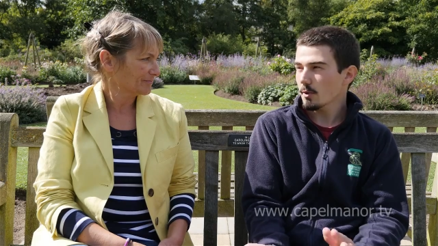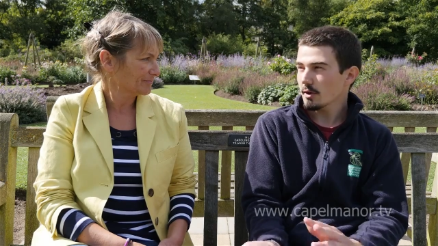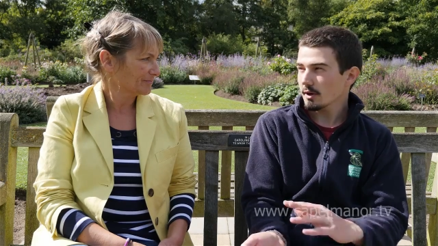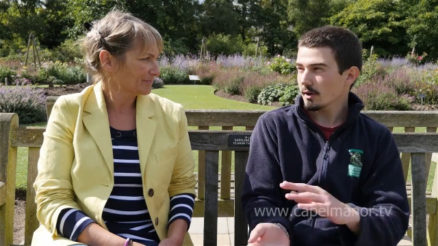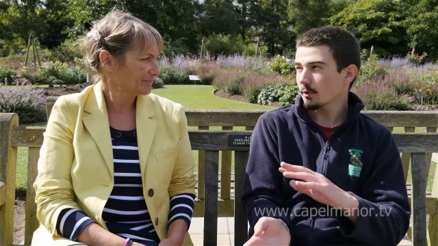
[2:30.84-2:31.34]

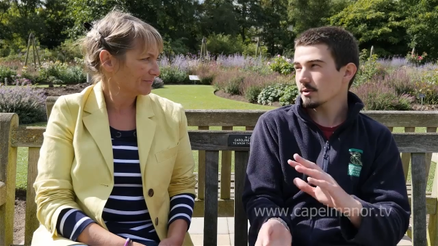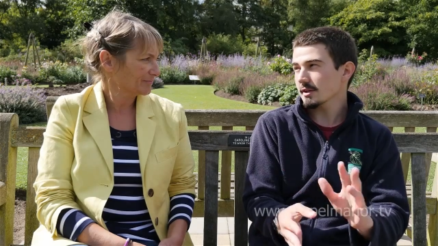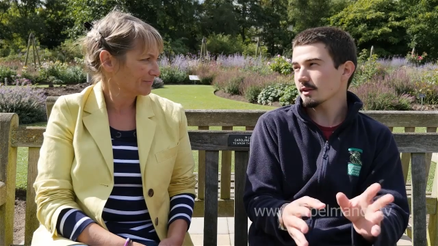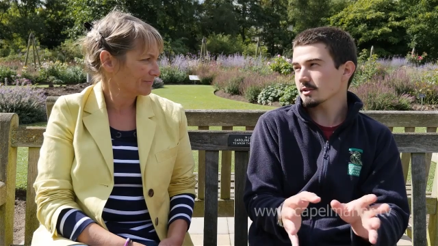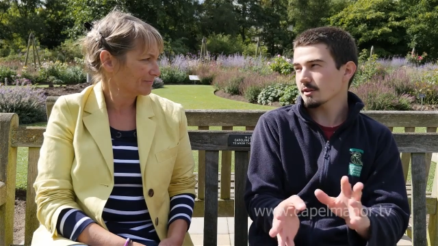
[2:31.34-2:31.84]
Speaker 1: work
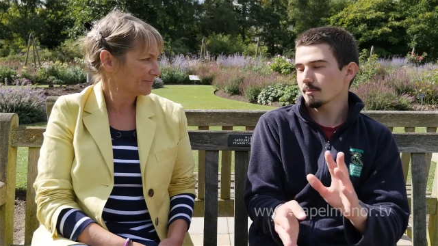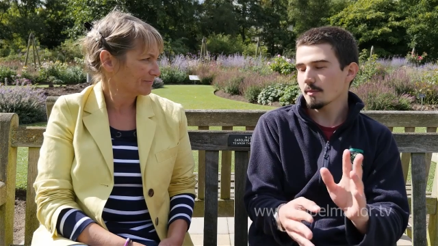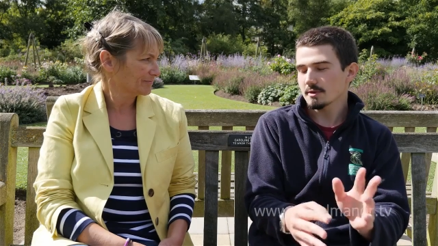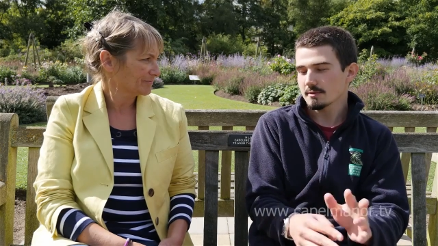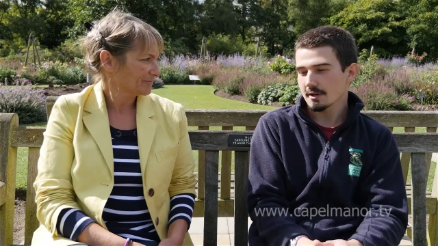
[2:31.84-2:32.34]
alongside the
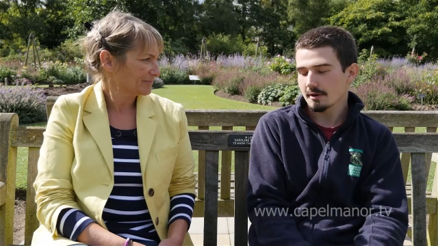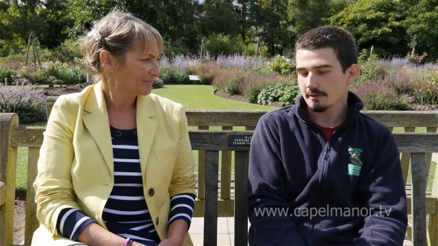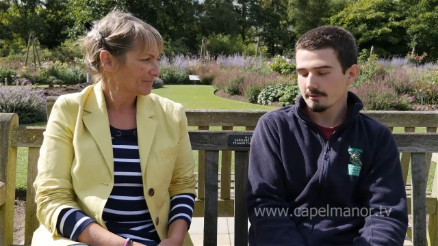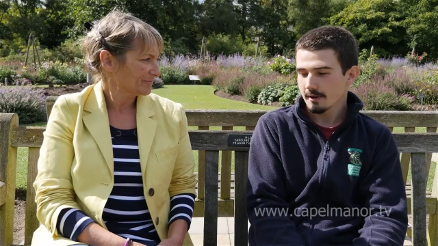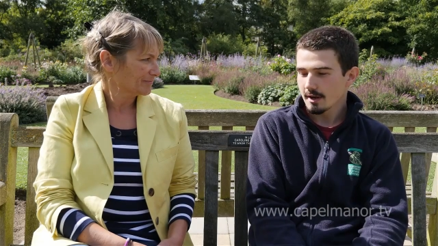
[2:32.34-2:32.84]
members of
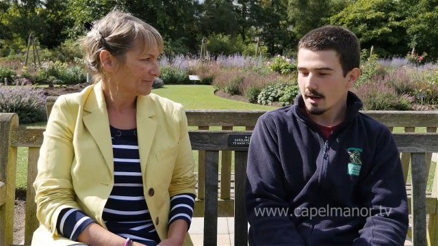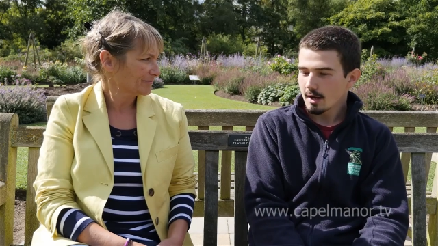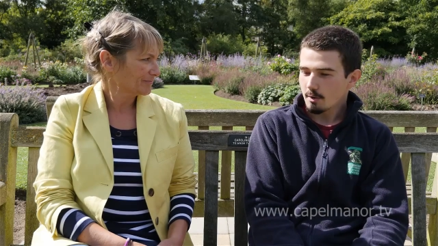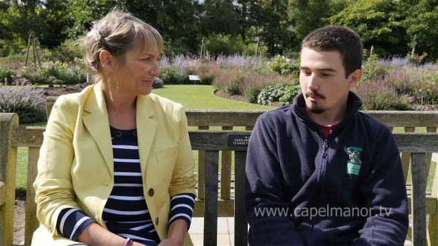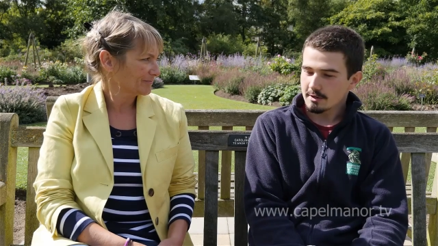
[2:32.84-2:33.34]
staff,
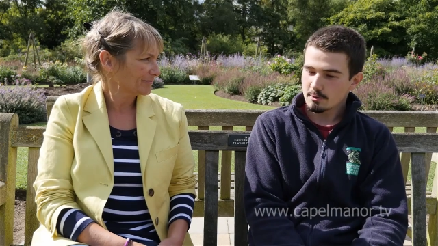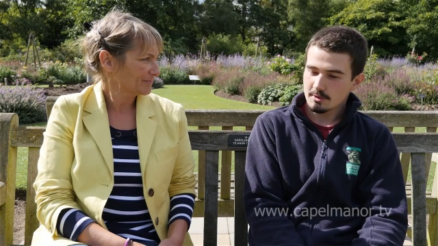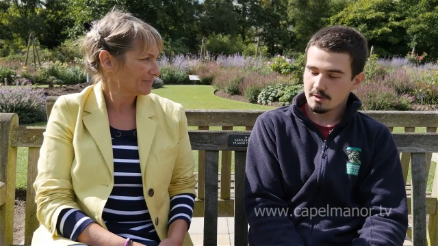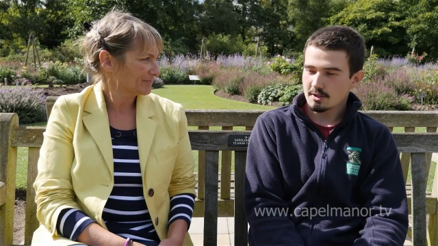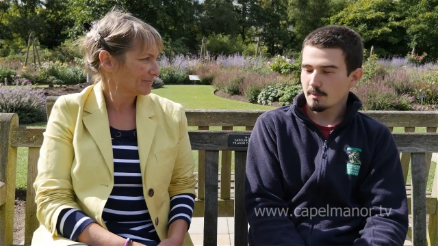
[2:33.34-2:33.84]
but there's
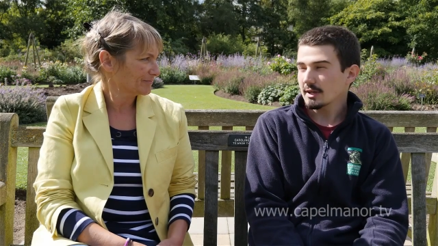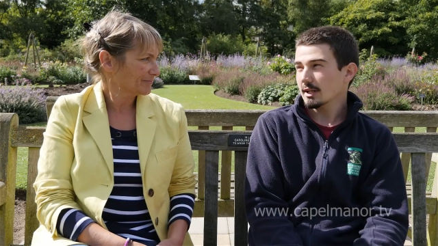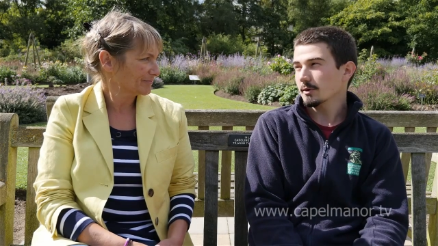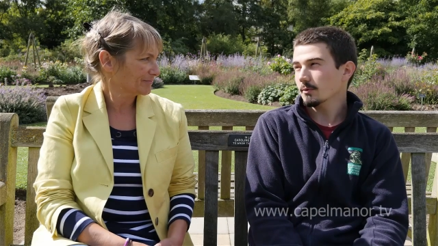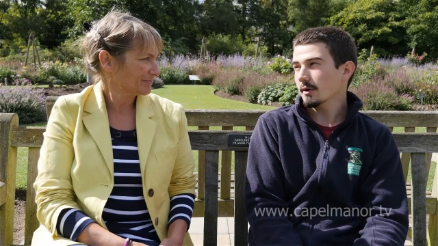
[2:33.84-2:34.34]
also some
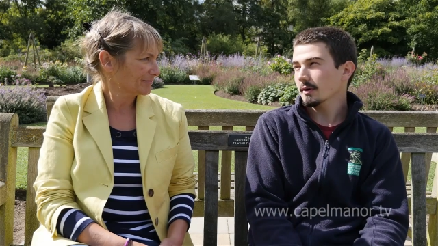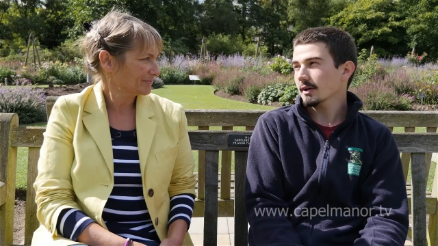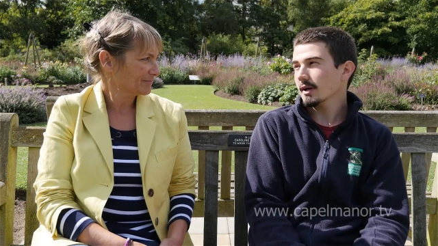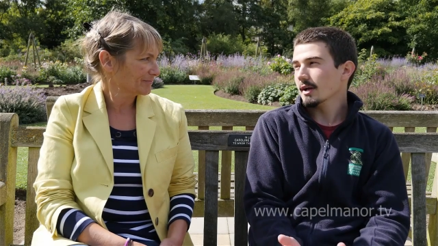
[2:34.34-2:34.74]
academic work.